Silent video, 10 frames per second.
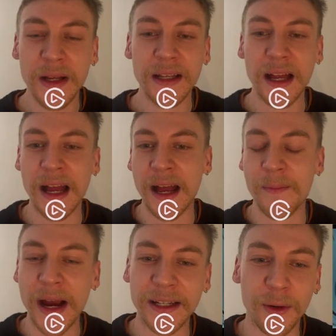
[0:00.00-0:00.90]

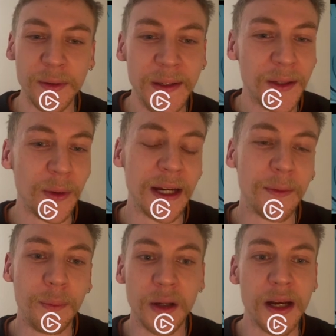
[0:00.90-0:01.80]
I don't need to ink
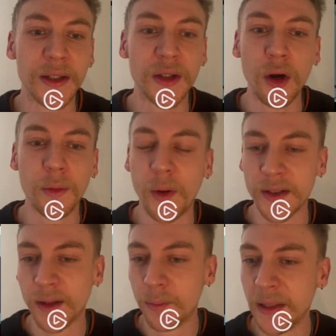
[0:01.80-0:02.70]
a song
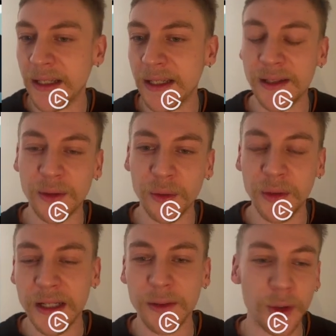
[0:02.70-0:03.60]
possibly to
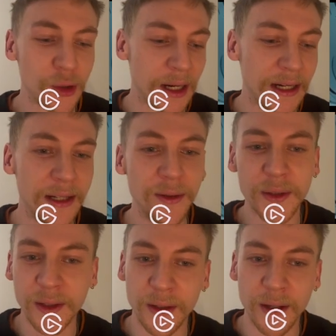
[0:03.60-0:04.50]
which I can use
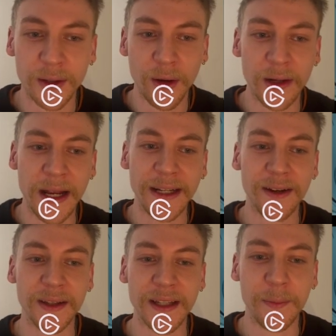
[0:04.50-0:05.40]
a turn later
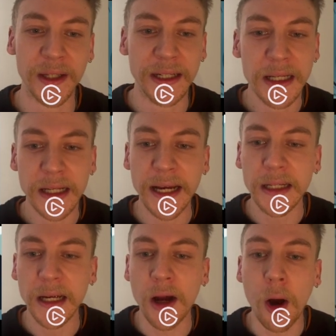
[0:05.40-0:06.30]
or something.
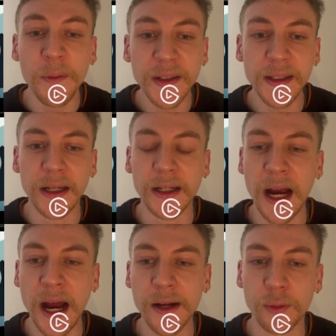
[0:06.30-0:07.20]
Like, obviously
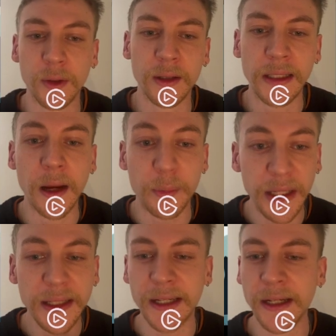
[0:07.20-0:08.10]
a
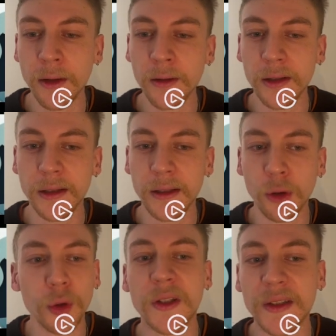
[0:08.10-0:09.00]
Pete here
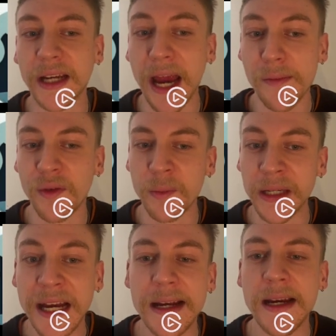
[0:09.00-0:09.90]
loses the game for
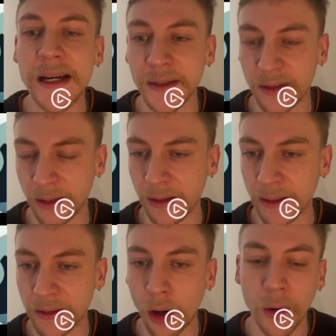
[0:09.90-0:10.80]
me instantly.
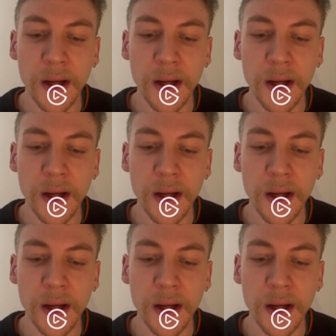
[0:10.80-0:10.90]
So